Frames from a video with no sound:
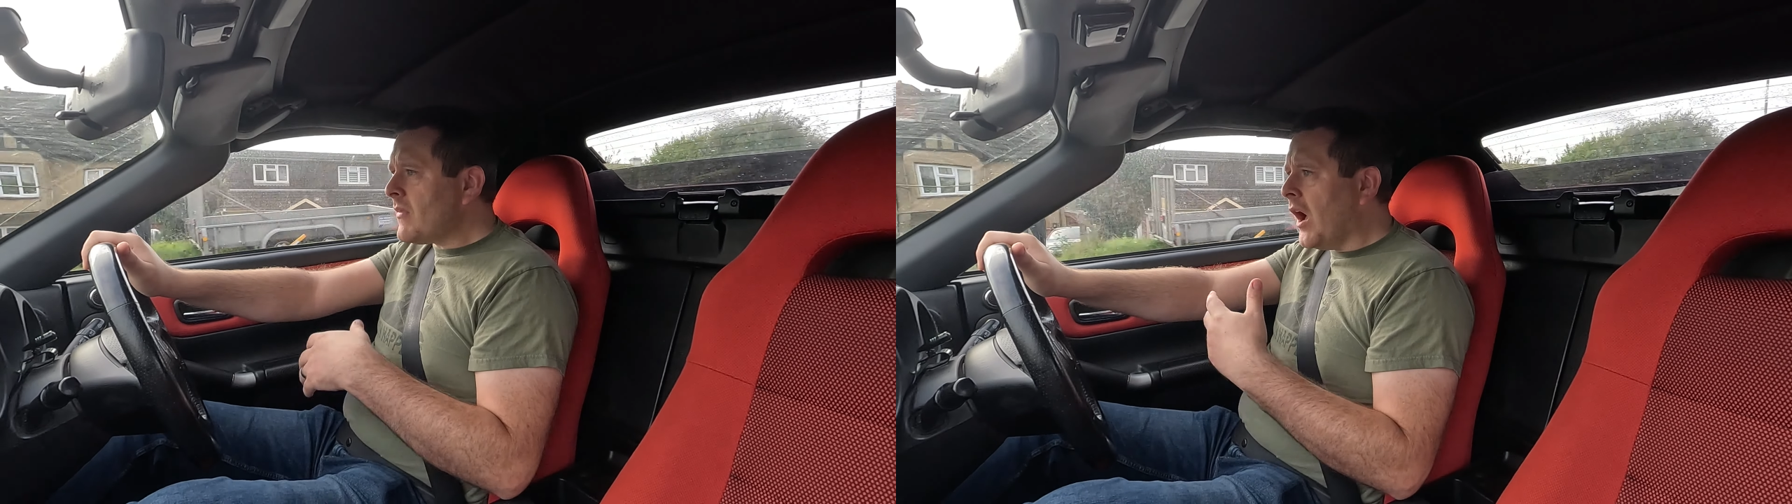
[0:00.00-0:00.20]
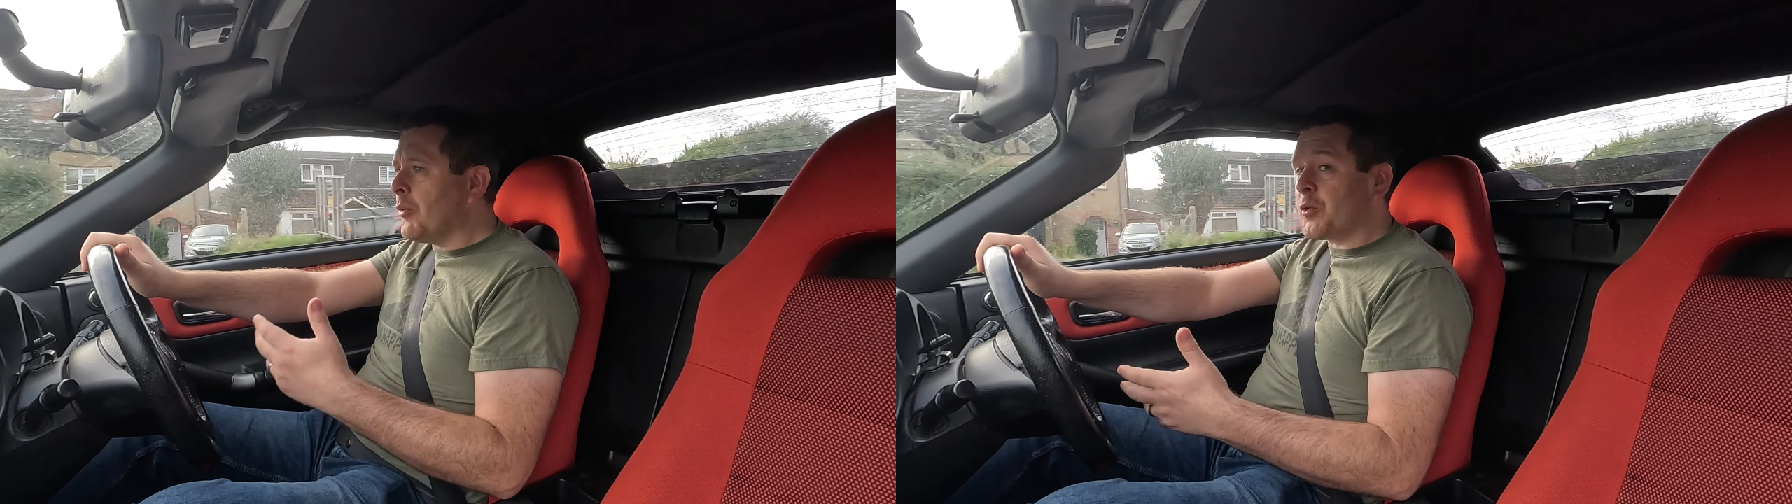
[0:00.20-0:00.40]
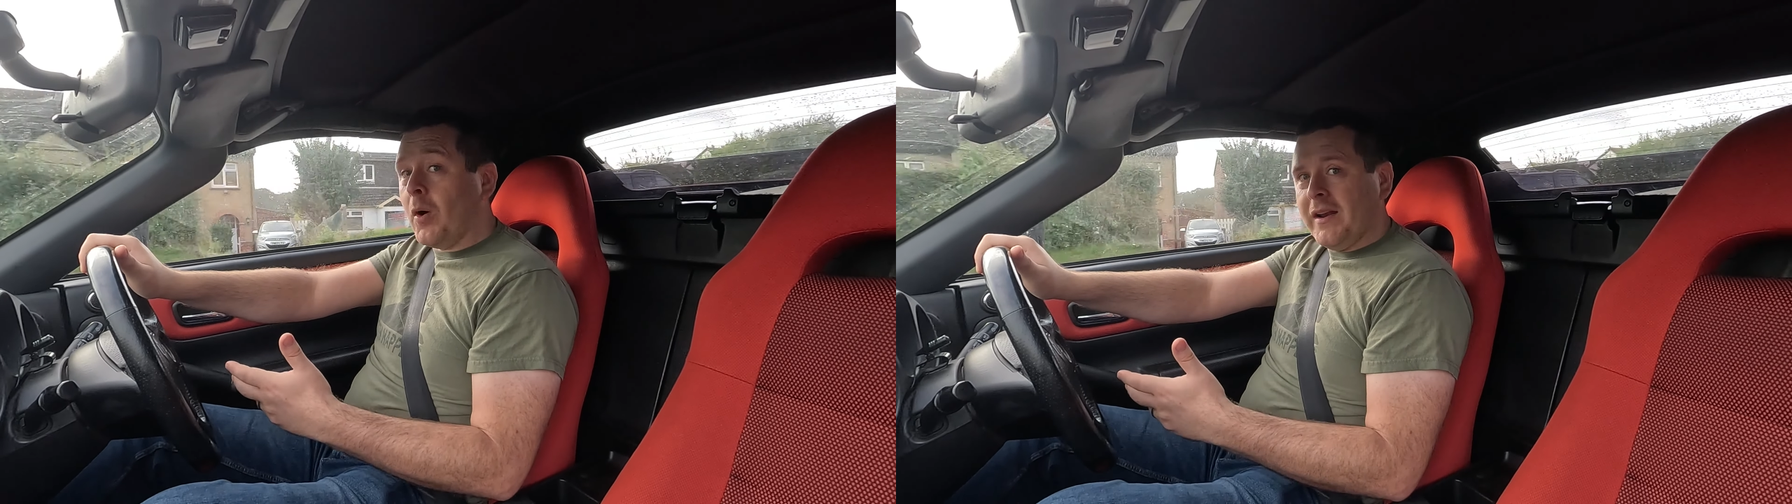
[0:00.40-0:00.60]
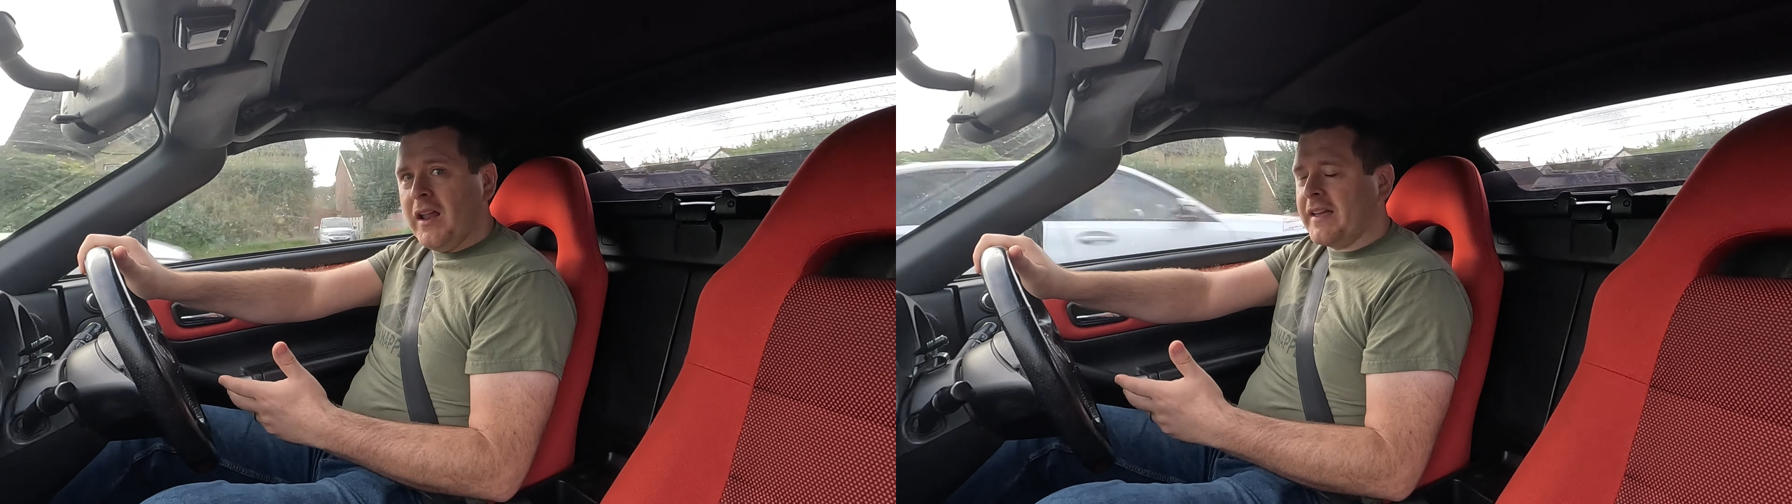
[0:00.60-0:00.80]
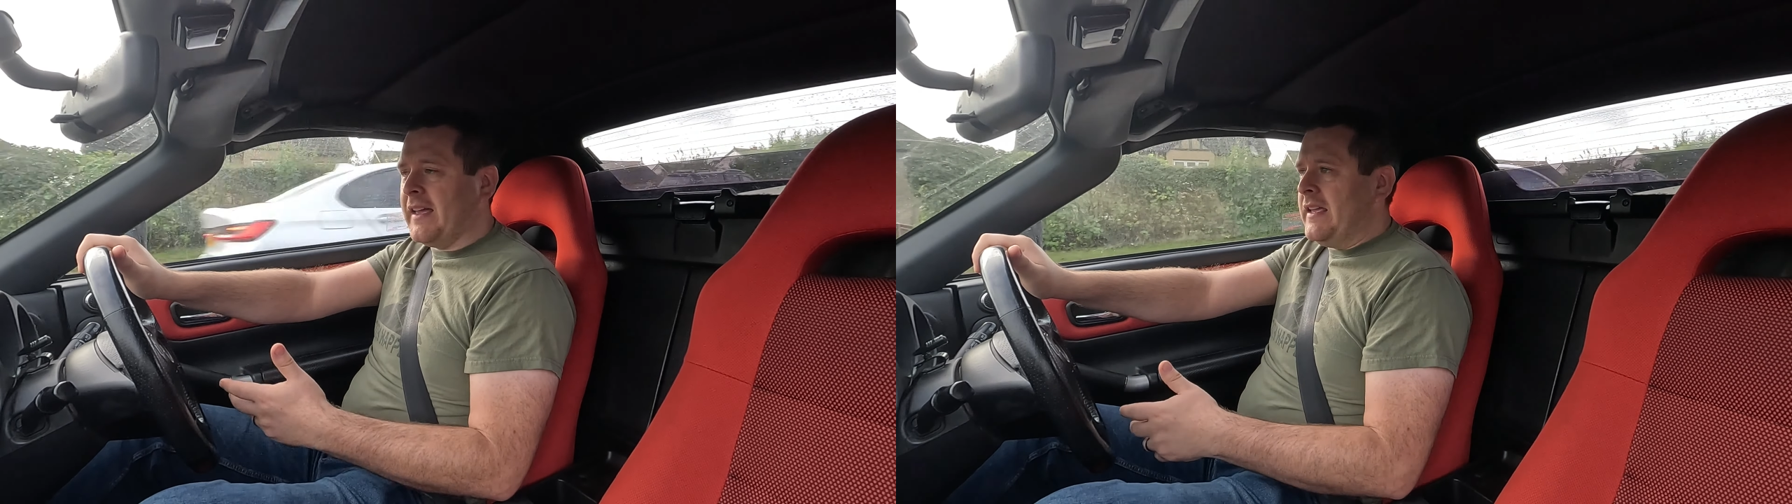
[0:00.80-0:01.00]
I was quite
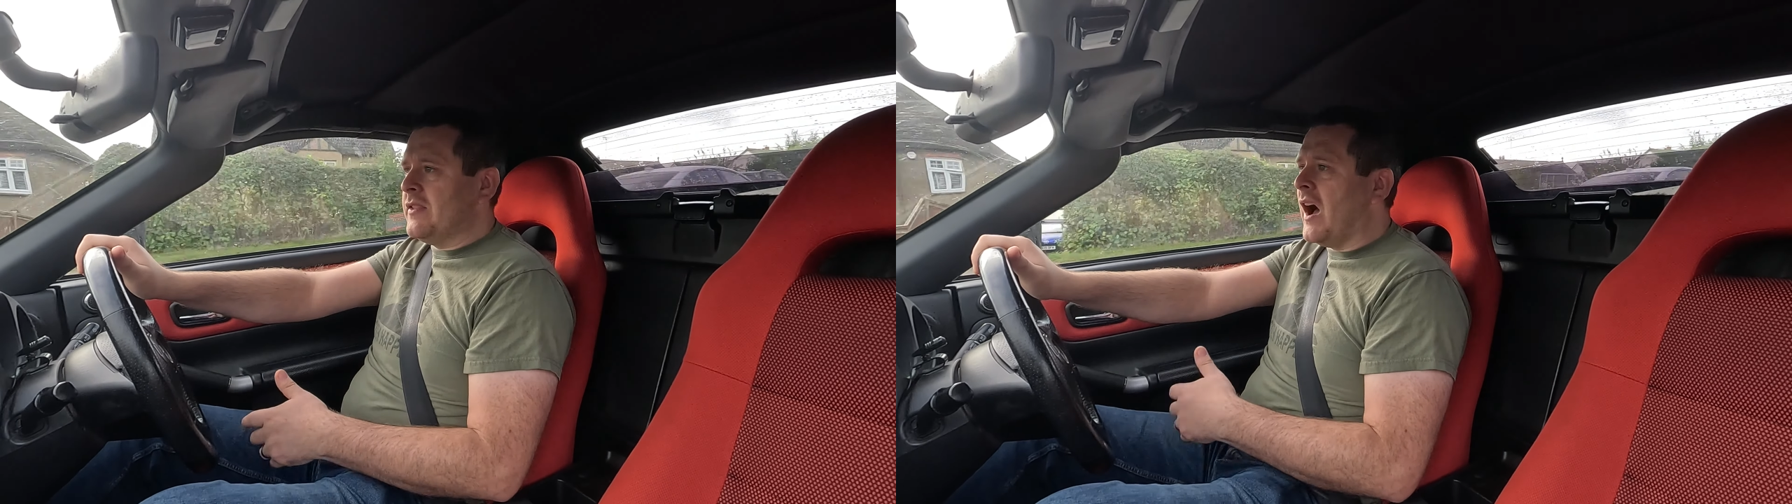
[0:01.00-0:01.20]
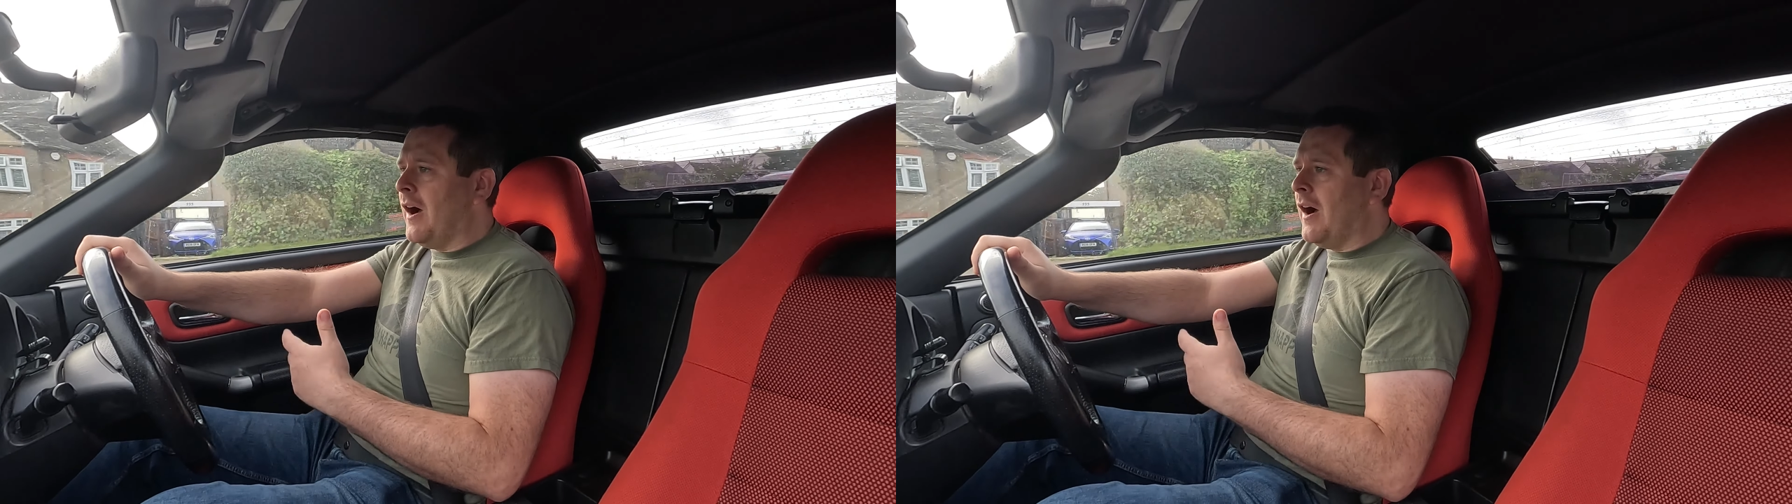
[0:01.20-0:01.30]
lucky that